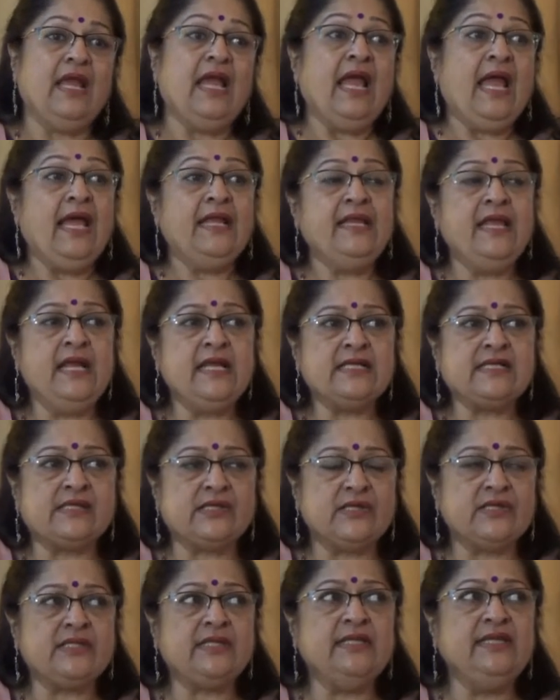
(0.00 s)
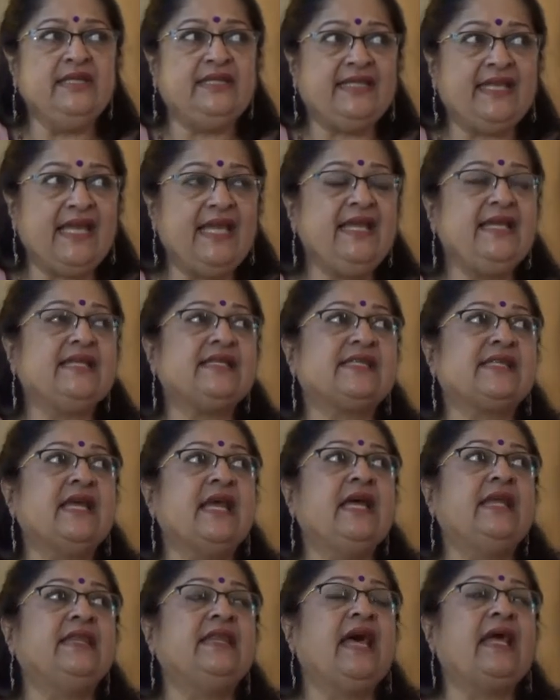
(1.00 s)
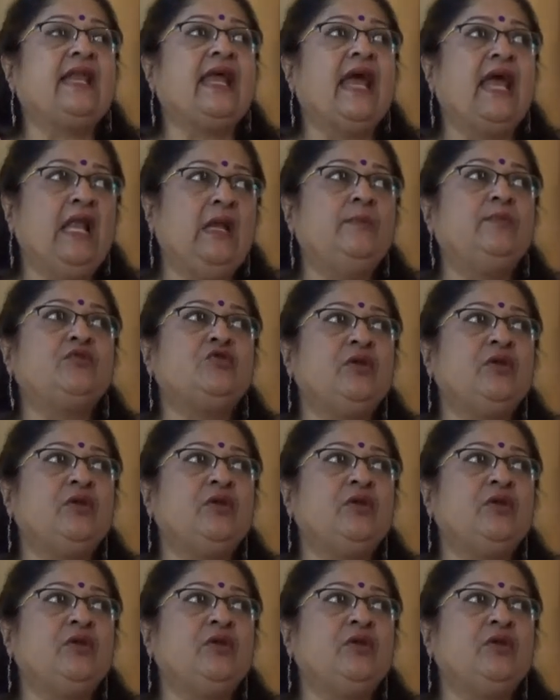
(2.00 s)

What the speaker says: And there are certain things that help